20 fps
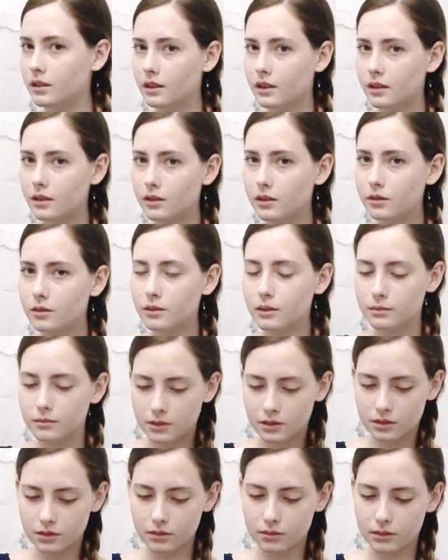Now I'm
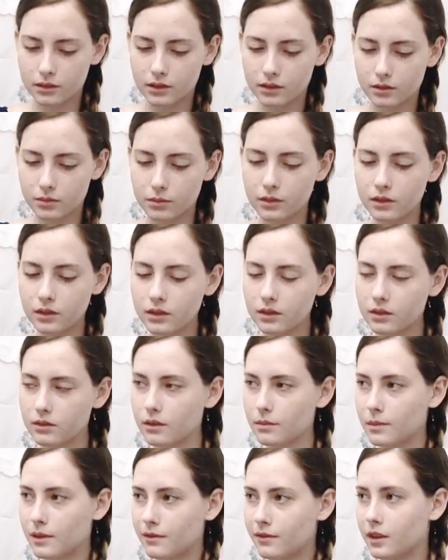just going to twirl this
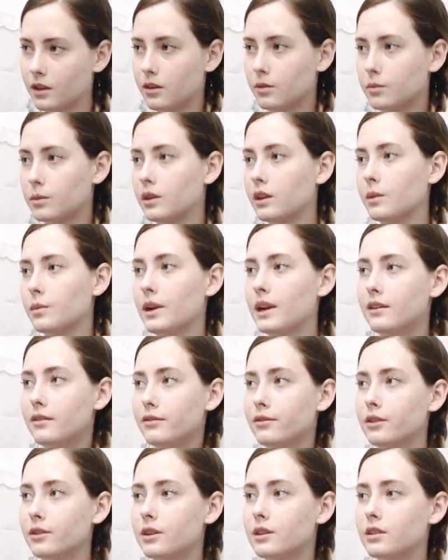around my finger while I
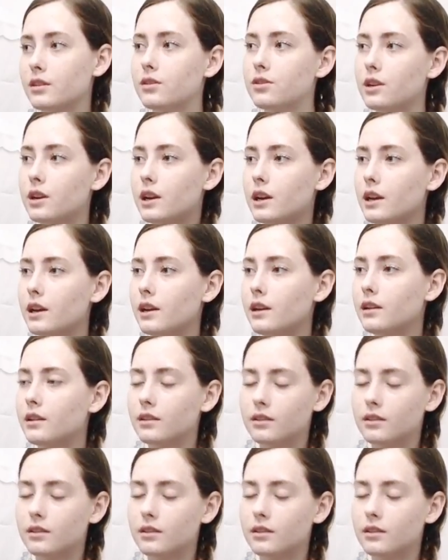wait for it to dry.